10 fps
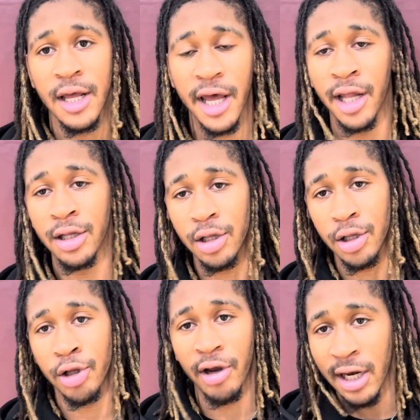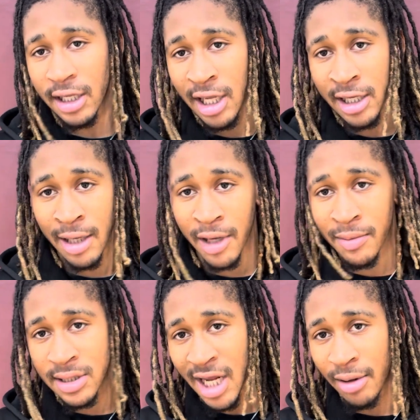and learn how to keep
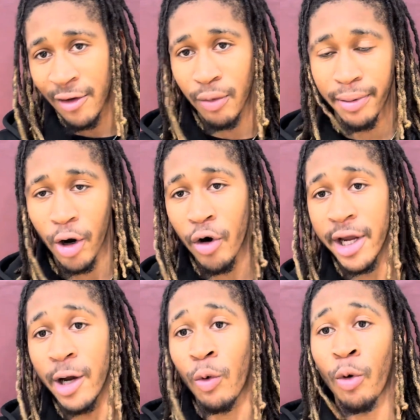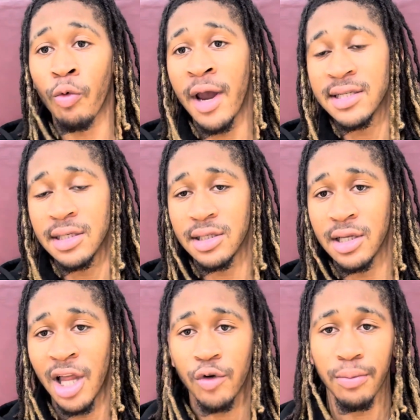the same level of play or raise a
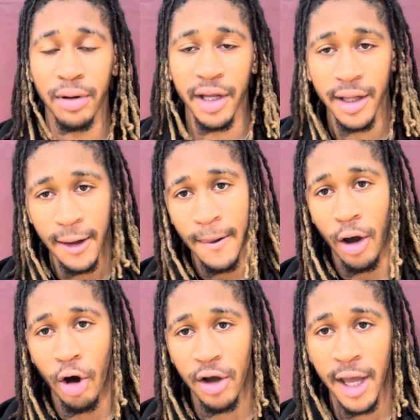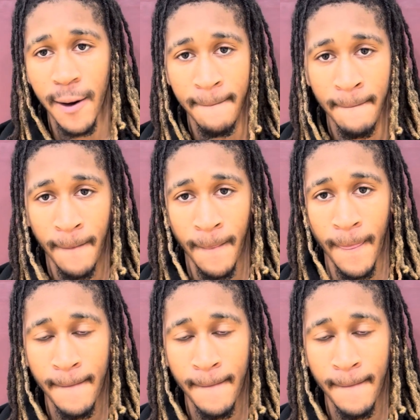level of play all games.